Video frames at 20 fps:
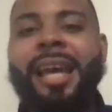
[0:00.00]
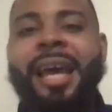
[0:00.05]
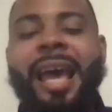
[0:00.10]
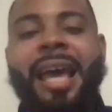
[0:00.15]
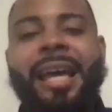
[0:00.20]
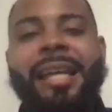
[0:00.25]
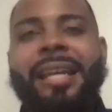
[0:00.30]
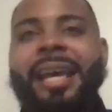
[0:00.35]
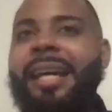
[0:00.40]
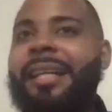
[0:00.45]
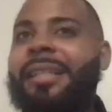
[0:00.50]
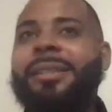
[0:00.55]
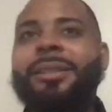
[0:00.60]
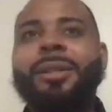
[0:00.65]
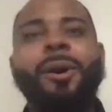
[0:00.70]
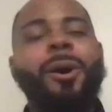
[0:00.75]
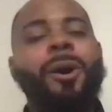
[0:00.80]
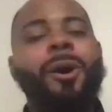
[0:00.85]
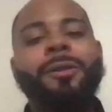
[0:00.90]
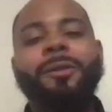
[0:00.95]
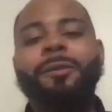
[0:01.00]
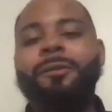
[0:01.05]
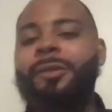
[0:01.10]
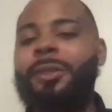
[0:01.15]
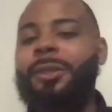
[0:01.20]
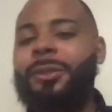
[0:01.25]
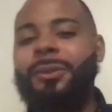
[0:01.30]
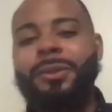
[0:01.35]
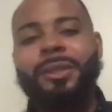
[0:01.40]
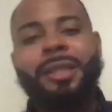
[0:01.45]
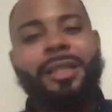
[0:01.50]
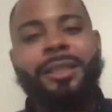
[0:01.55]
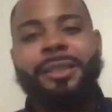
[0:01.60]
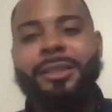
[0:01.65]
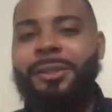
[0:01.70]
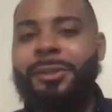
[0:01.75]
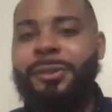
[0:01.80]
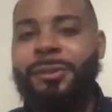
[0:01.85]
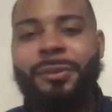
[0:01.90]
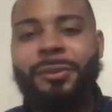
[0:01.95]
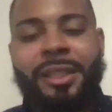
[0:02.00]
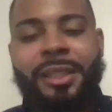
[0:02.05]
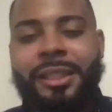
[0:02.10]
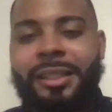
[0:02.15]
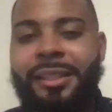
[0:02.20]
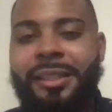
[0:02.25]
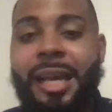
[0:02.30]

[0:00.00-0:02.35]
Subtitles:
and that gets all the views that you need.